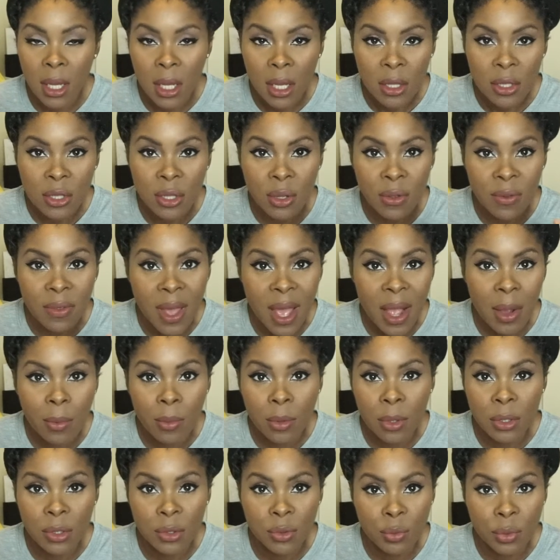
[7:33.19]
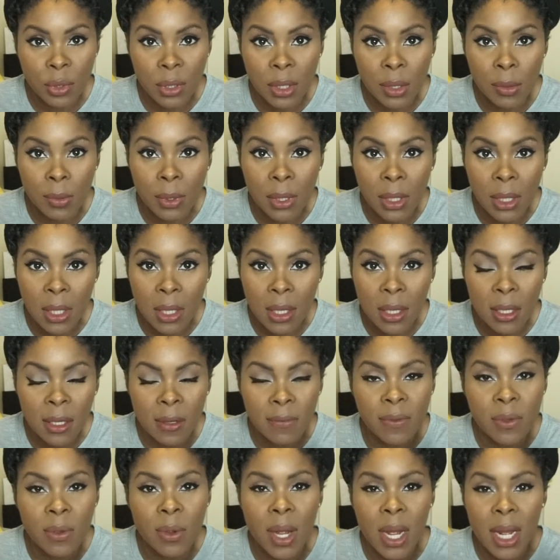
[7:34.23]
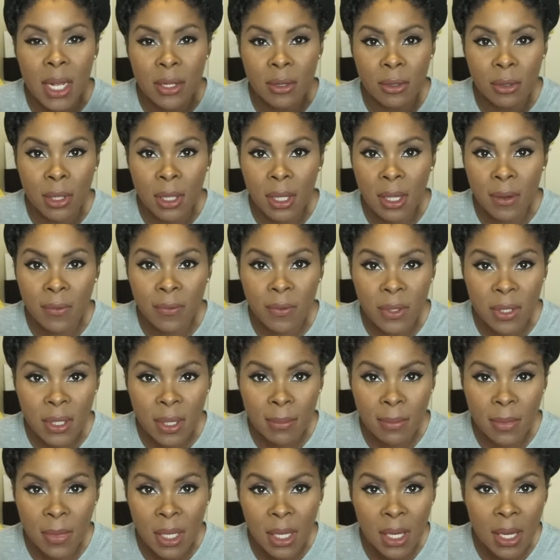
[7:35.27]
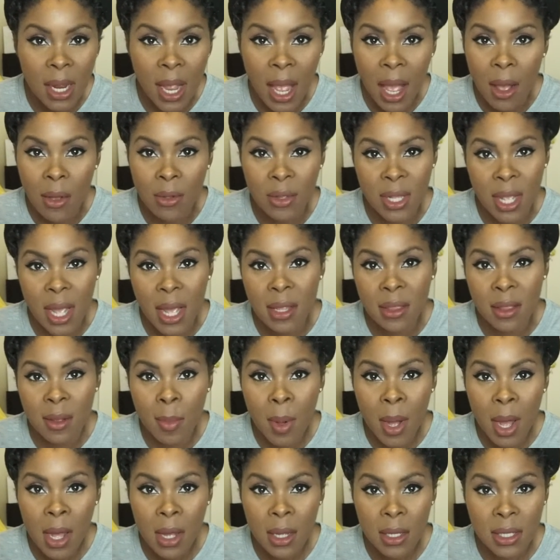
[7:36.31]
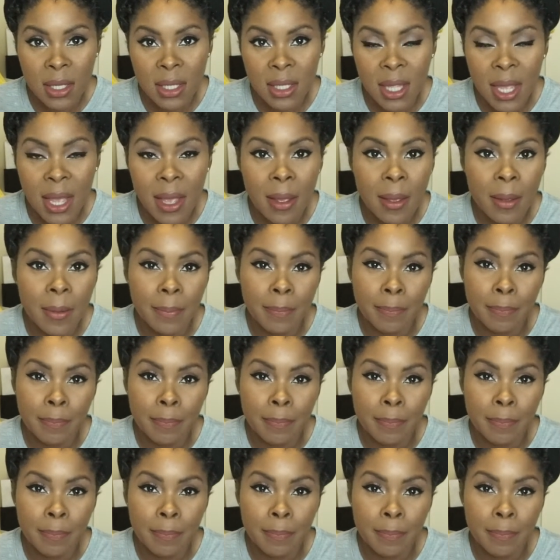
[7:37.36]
So that one's really good if you guys are looking for something outside the box that